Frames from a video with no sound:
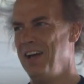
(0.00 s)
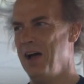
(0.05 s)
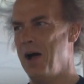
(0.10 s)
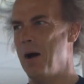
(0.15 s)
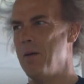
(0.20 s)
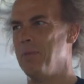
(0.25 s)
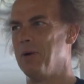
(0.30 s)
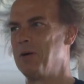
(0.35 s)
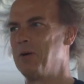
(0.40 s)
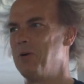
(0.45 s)

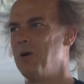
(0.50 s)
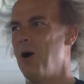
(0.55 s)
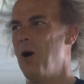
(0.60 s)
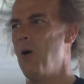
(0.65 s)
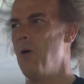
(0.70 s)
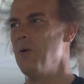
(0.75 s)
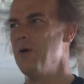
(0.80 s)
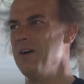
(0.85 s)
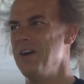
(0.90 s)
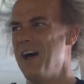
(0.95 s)
I'm a
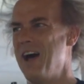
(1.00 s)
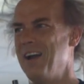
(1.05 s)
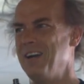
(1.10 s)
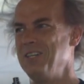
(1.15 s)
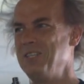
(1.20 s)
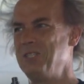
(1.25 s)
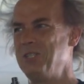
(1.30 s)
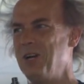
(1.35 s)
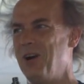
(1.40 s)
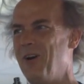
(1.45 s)
grower, not a
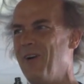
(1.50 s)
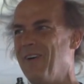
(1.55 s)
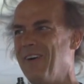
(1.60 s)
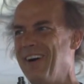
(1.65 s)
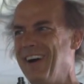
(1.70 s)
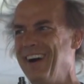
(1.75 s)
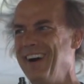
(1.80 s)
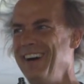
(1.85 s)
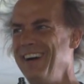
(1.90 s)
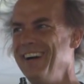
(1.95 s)

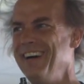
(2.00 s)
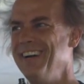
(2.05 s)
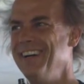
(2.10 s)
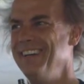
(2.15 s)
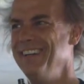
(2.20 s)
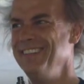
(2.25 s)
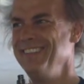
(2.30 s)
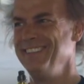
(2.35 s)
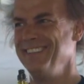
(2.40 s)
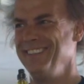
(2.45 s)
shower.
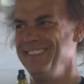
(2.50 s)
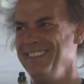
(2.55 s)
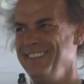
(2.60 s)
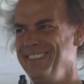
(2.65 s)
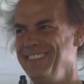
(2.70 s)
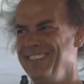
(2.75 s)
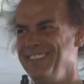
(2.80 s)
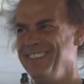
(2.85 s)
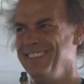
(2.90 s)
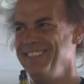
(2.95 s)

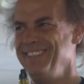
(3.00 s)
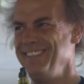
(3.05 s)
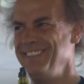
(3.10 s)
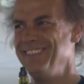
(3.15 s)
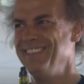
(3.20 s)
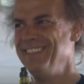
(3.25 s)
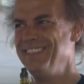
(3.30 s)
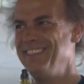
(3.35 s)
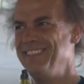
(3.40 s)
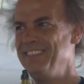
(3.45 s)

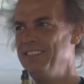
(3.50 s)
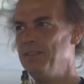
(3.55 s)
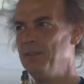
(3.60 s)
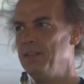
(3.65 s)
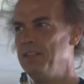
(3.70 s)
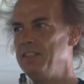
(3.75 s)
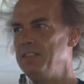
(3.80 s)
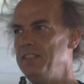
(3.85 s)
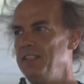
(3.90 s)
You want to